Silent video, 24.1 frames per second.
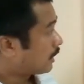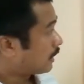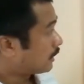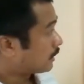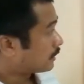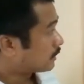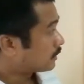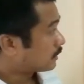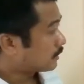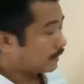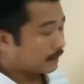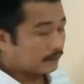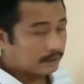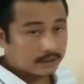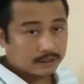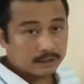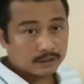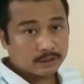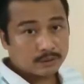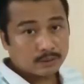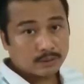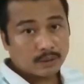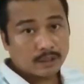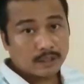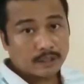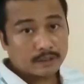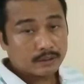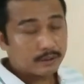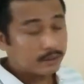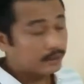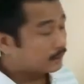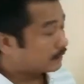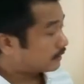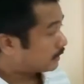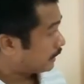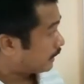structures or electronic
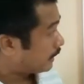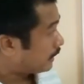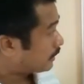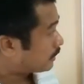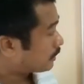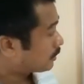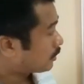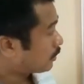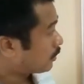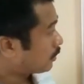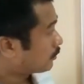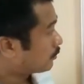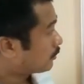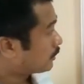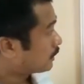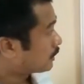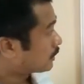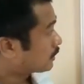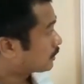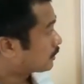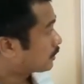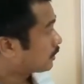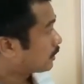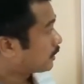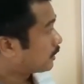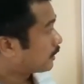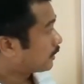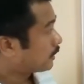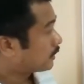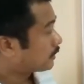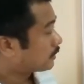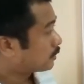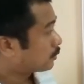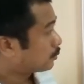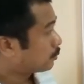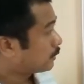states of this
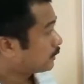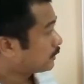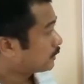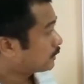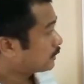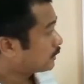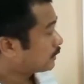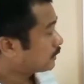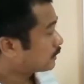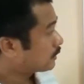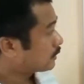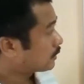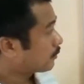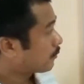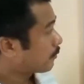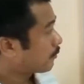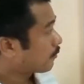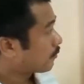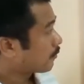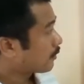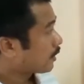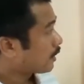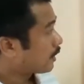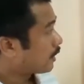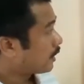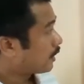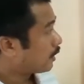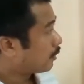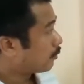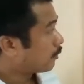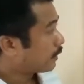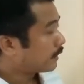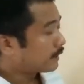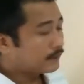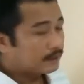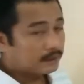species.
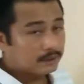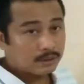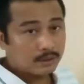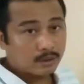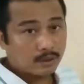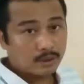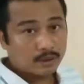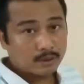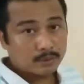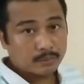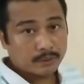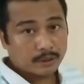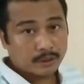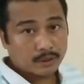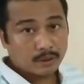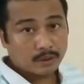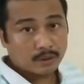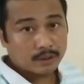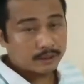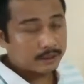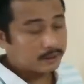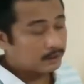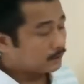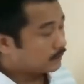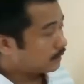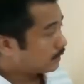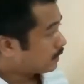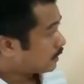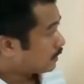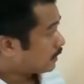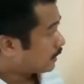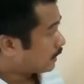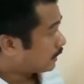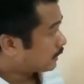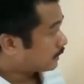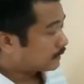One is called, we call this
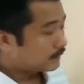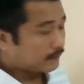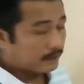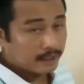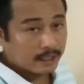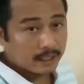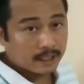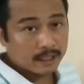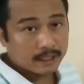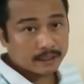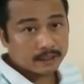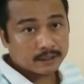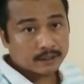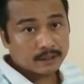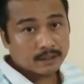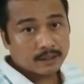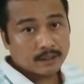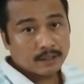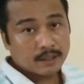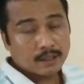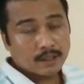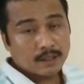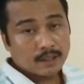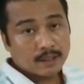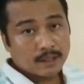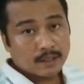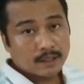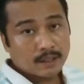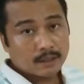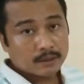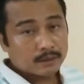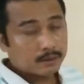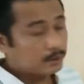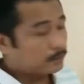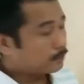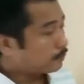a singlet
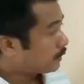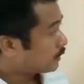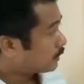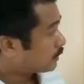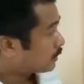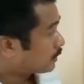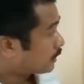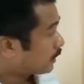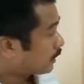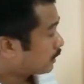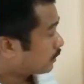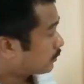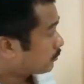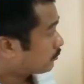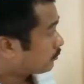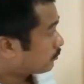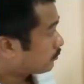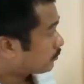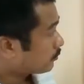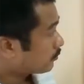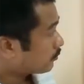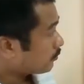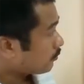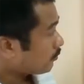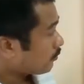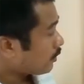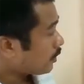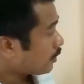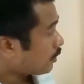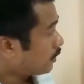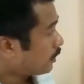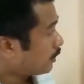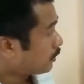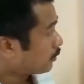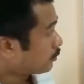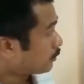spin state,
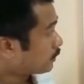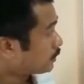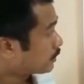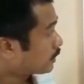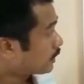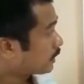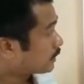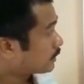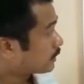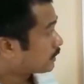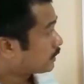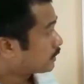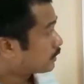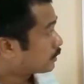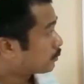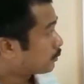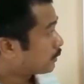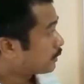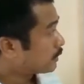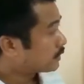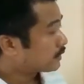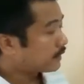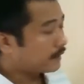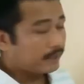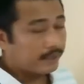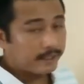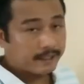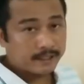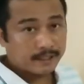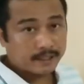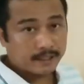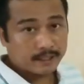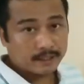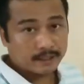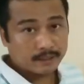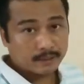in which case the spins align
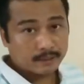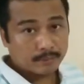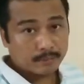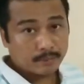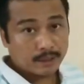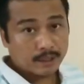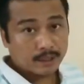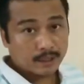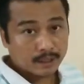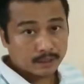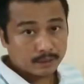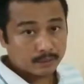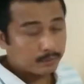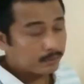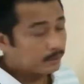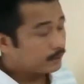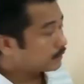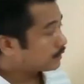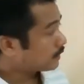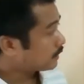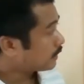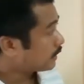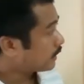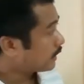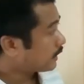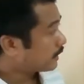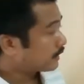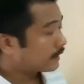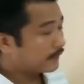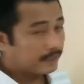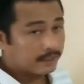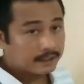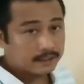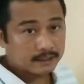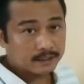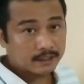anti-parallel to each other and
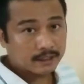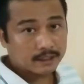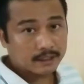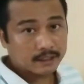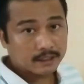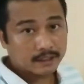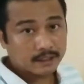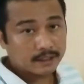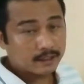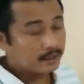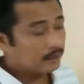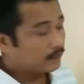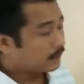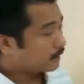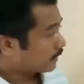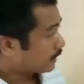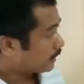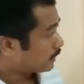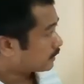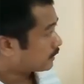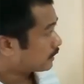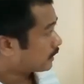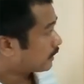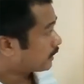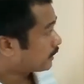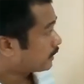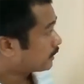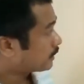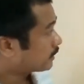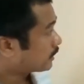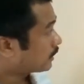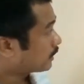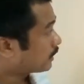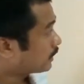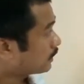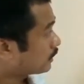cancel each
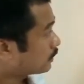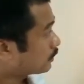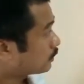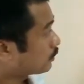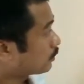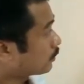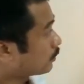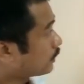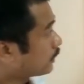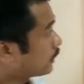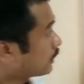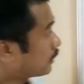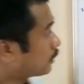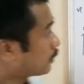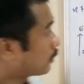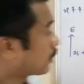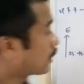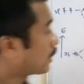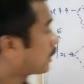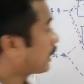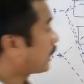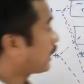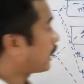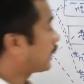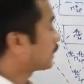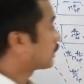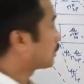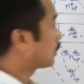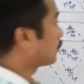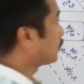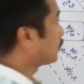other. So the total S of